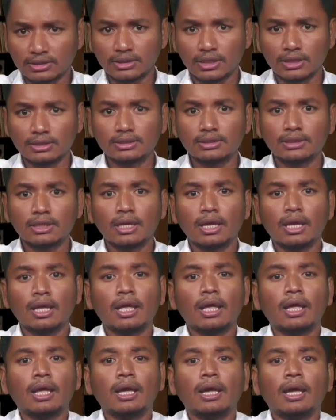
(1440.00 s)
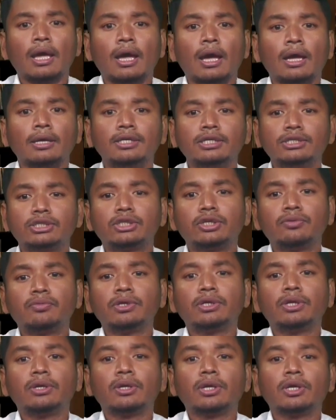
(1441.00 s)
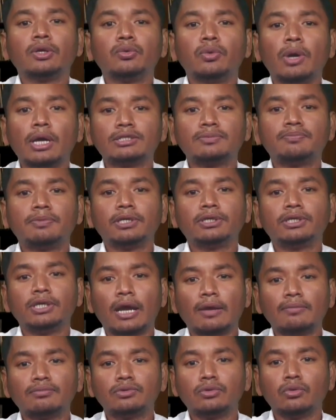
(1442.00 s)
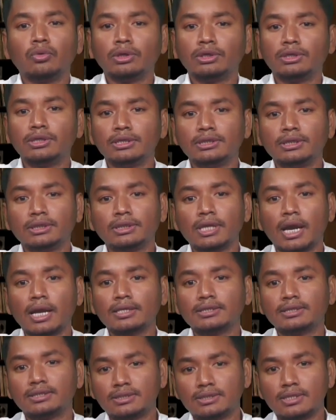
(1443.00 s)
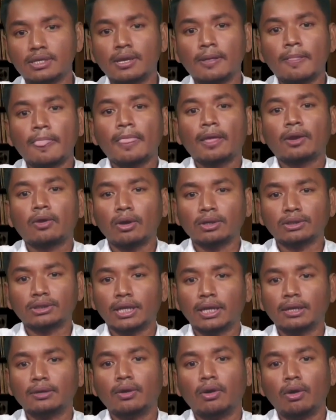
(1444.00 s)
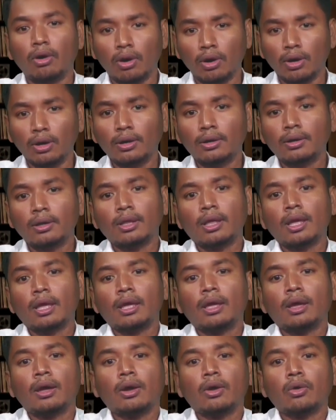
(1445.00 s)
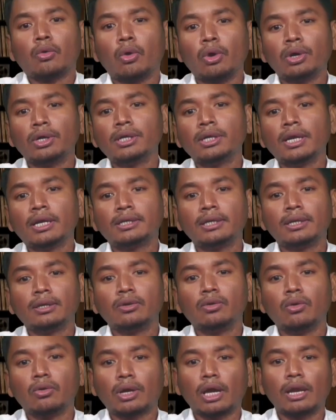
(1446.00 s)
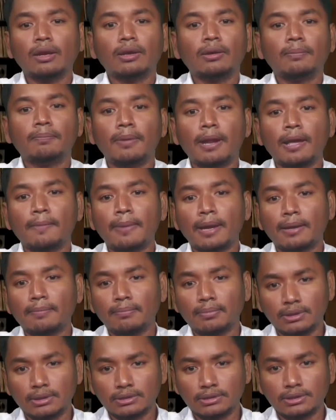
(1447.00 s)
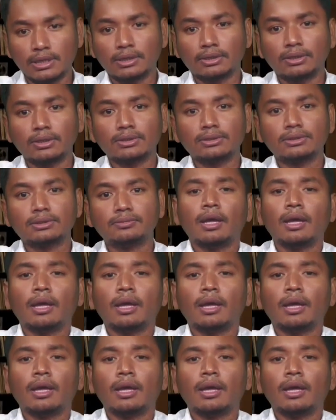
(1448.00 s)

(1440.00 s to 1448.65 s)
as distributing USB drives with digitized content or coordinating local playback centers.